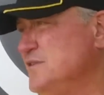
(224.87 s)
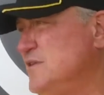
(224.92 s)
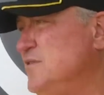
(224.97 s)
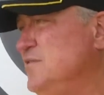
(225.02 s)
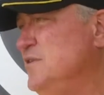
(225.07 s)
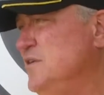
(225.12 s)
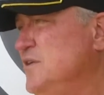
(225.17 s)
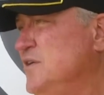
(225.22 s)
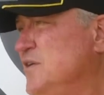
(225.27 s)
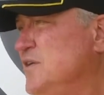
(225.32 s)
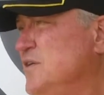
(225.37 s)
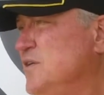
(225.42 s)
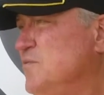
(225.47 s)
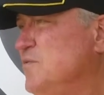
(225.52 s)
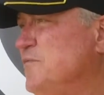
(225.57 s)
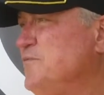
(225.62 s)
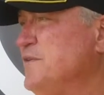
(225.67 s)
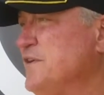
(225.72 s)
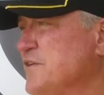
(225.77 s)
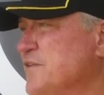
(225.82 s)
So
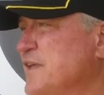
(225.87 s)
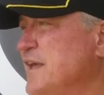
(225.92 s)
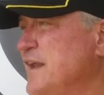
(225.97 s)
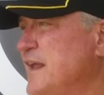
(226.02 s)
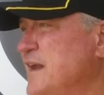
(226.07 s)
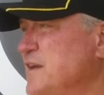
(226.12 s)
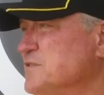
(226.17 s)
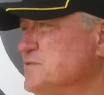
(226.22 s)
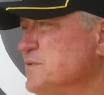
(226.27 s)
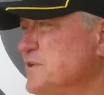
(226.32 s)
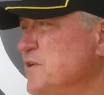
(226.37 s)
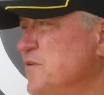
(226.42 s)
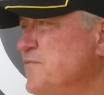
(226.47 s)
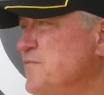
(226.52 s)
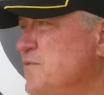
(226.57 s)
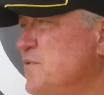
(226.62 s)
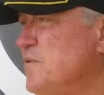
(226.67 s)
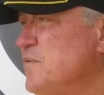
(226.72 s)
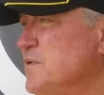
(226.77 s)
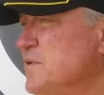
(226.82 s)
we'll figure that out as
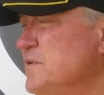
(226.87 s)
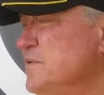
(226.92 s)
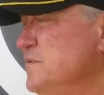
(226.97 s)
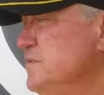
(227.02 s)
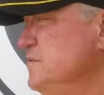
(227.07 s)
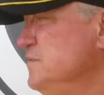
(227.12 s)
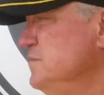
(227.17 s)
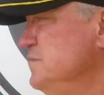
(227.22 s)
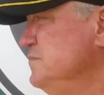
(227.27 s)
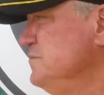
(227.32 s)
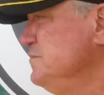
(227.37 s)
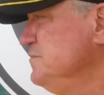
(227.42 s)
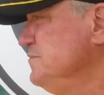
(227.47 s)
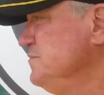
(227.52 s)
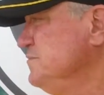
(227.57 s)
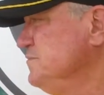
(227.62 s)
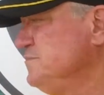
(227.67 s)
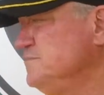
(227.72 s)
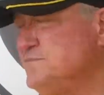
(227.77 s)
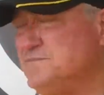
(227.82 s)

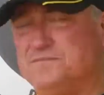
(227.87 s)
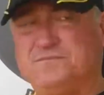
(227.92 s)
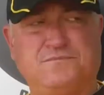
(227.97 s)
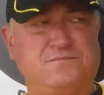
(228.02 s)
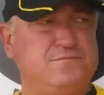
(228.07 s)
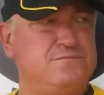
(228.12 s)
we go forward.